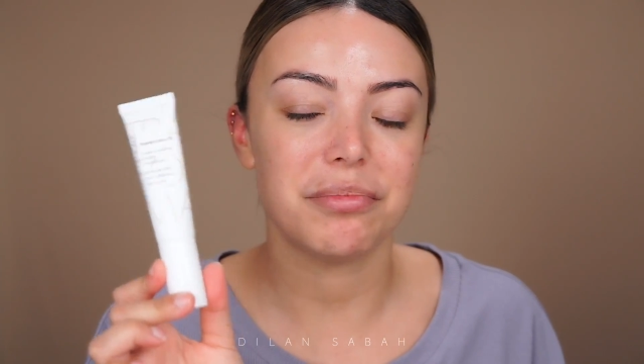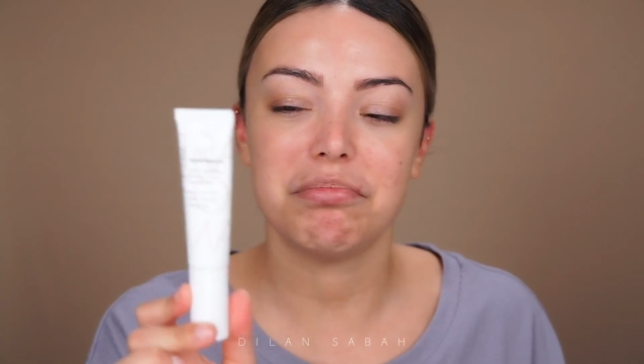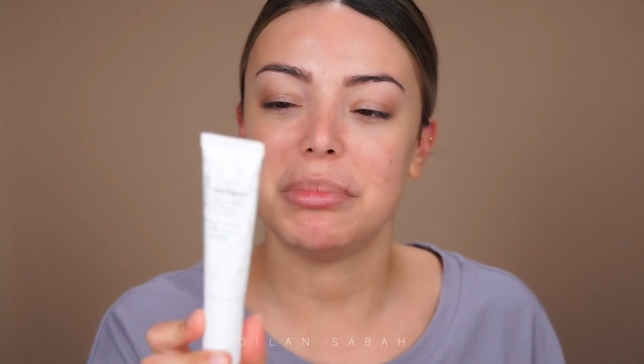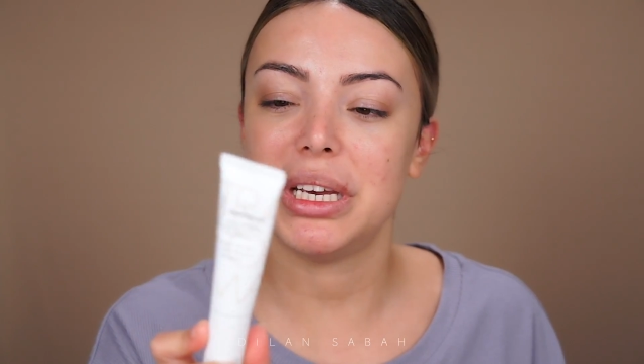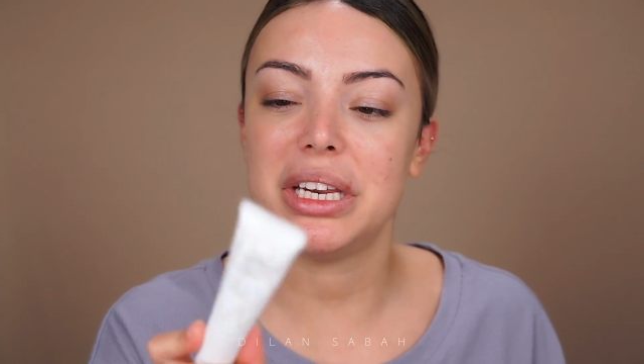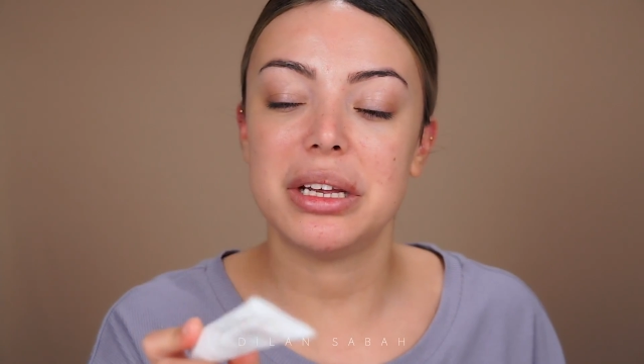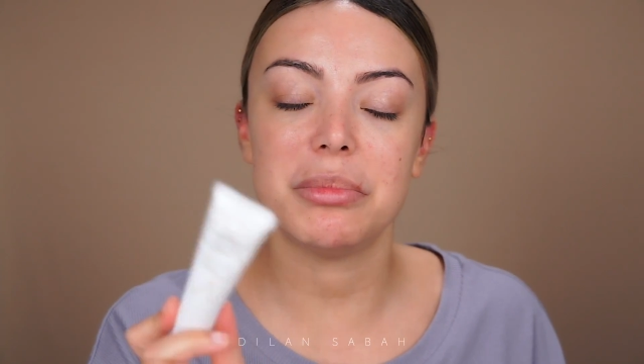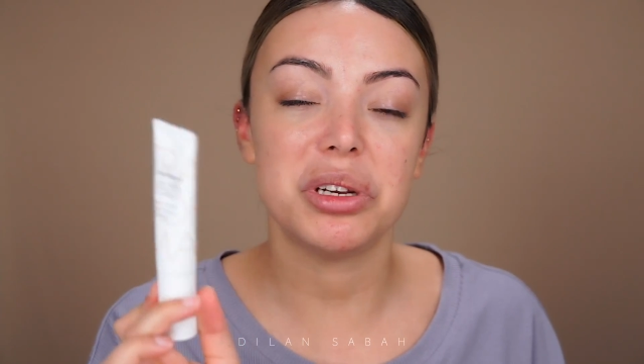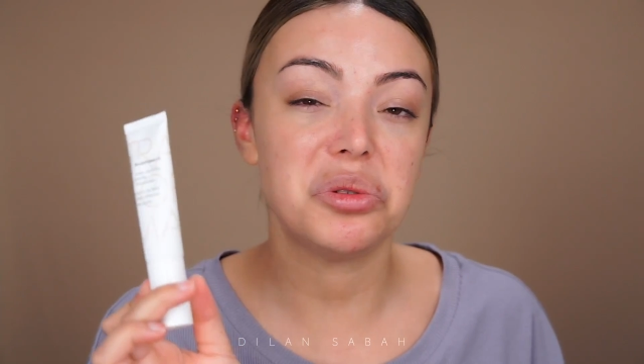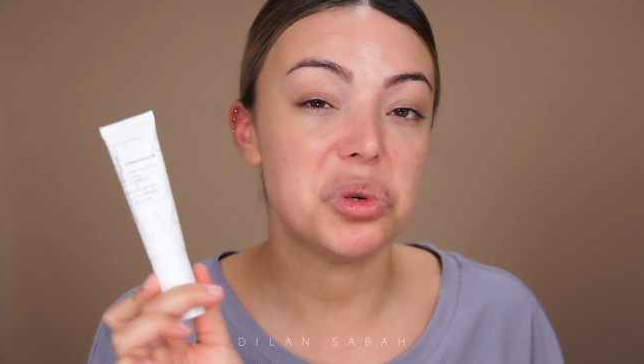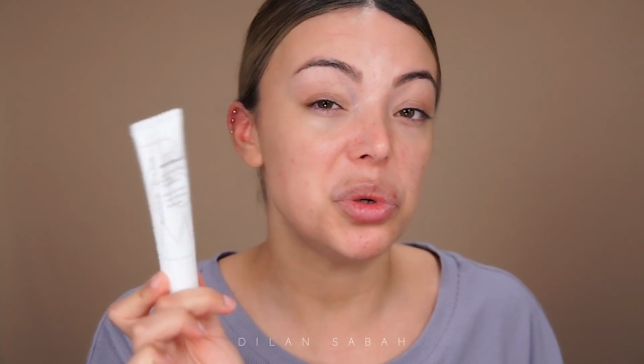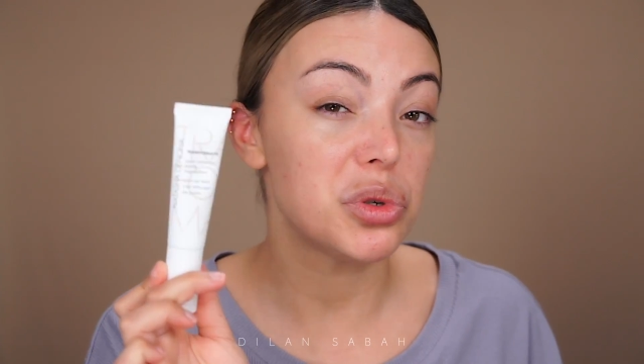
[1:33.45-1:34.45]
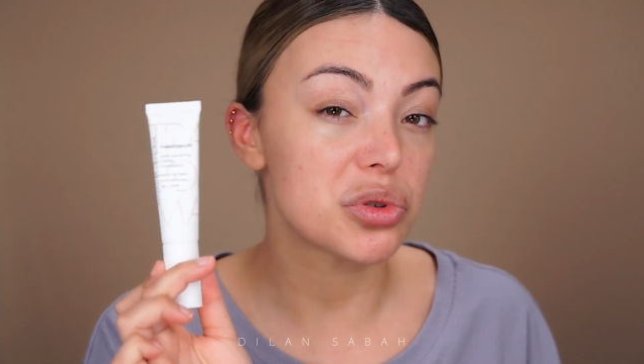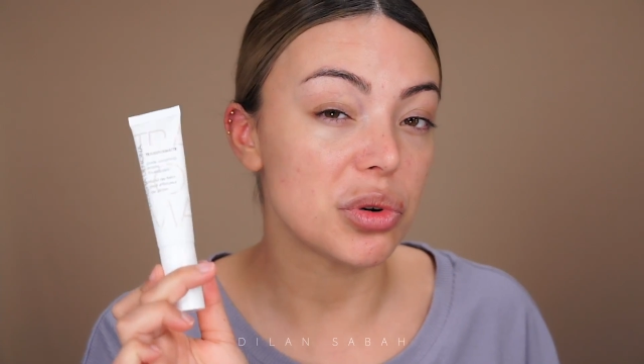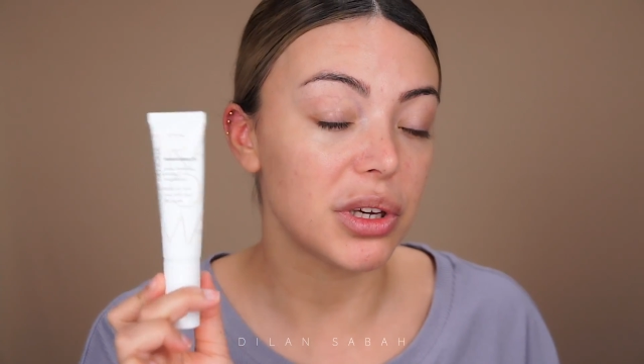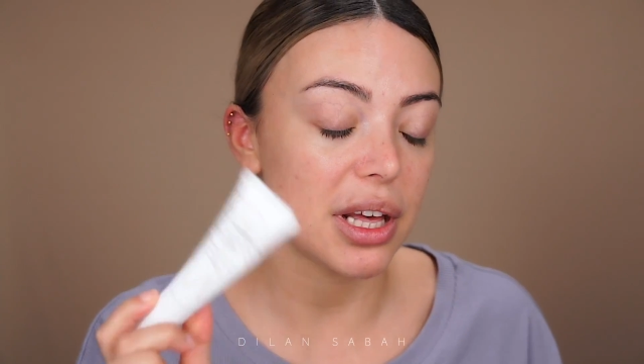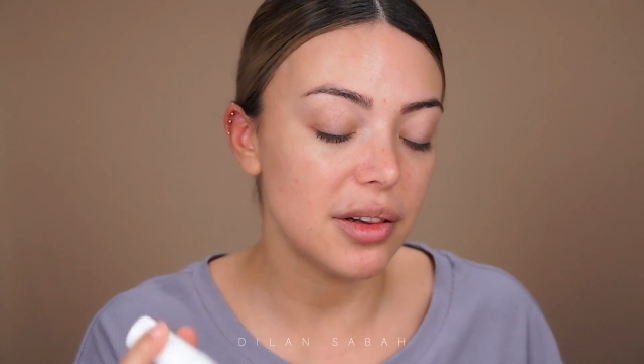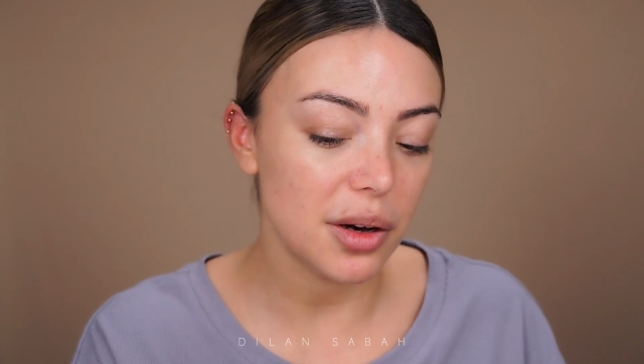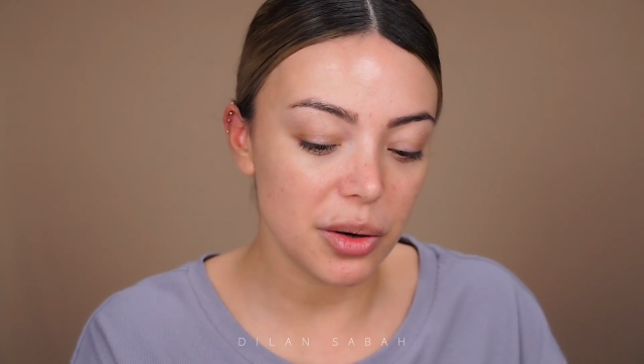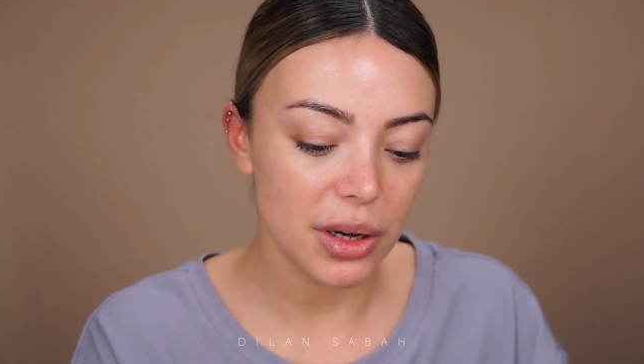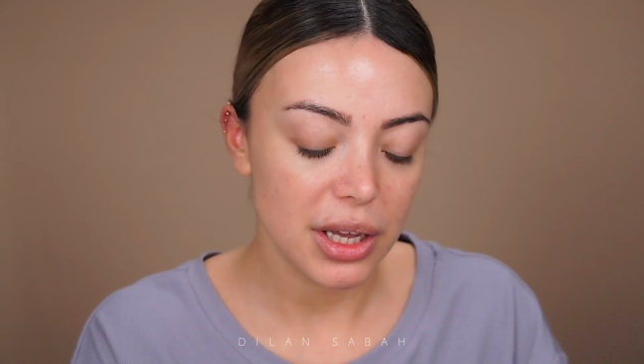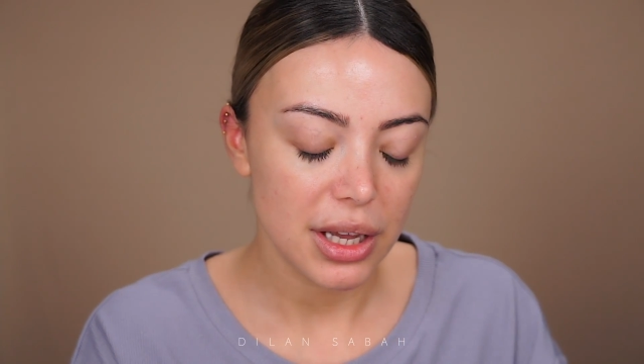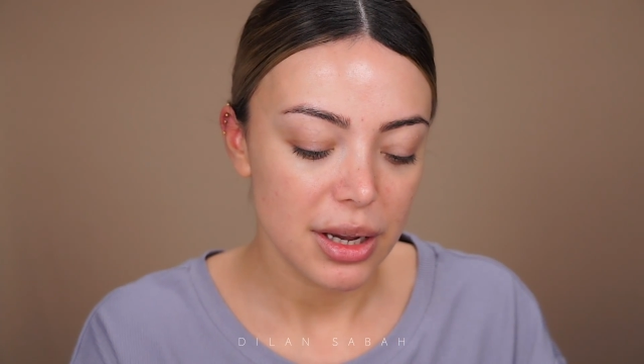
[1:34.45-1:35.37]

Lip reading: Medium in Neutral Yellow.